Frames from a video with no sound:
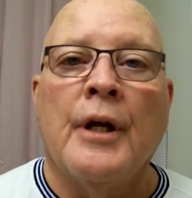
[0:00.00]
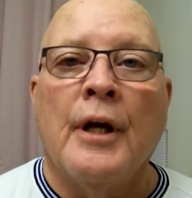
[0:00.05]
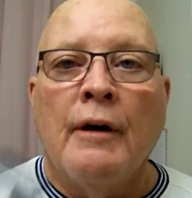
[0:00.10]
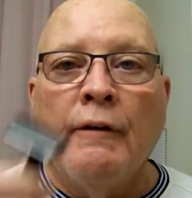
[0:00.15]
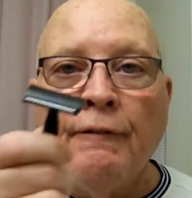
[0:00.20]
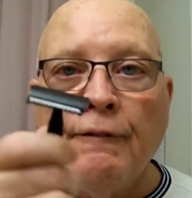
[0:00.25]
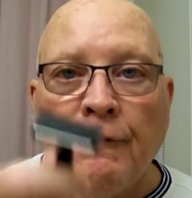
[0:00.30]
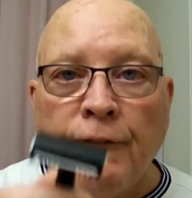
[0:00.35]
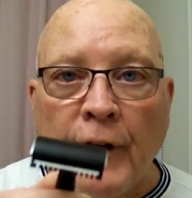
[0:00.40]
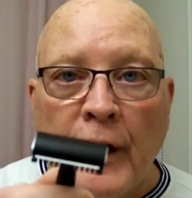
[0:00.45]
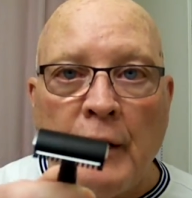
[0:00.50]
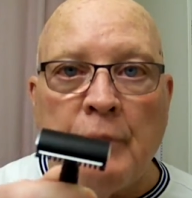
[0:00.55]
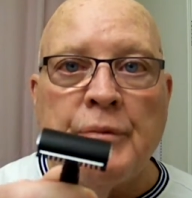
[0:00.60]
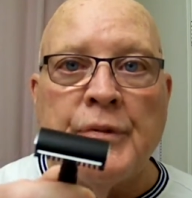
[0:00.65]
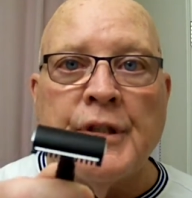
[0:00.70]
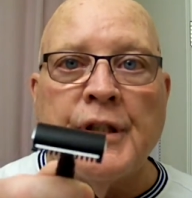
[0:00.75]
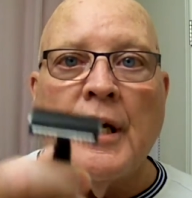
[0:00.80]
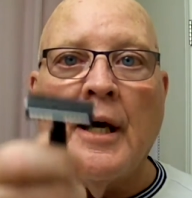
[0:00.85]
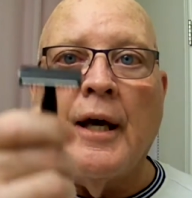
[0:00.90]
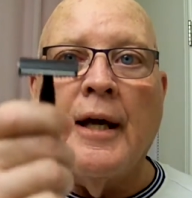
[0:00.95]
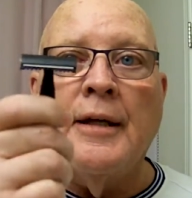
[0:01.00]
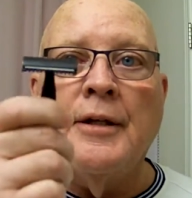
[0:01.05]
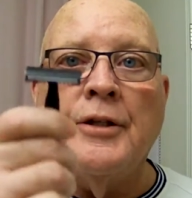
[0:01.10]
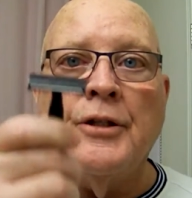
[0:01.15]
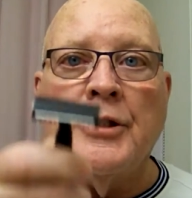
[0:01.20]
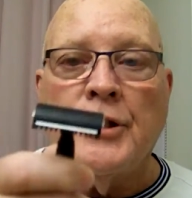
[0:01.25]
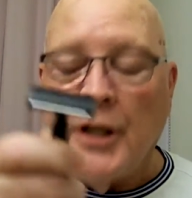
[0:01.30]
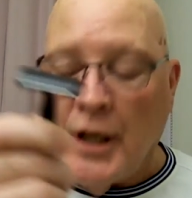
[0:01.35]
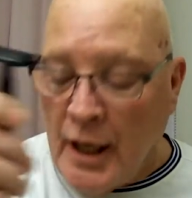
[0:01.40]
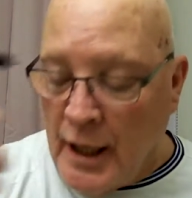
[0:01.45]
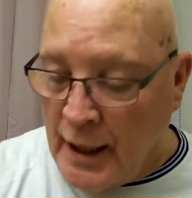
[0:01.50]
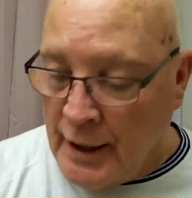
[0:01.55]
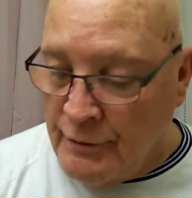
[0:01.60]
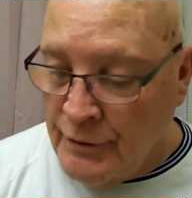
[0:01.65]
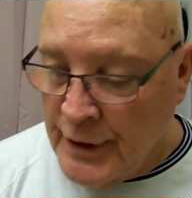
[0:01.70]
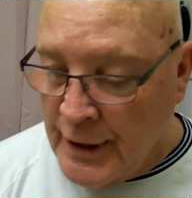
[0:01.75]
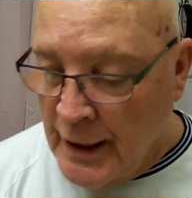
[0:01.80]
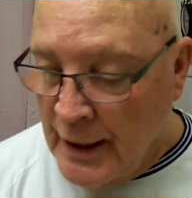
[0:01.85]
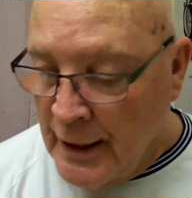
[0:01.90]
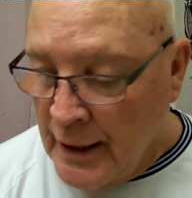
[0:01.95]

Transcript: flip side shaved.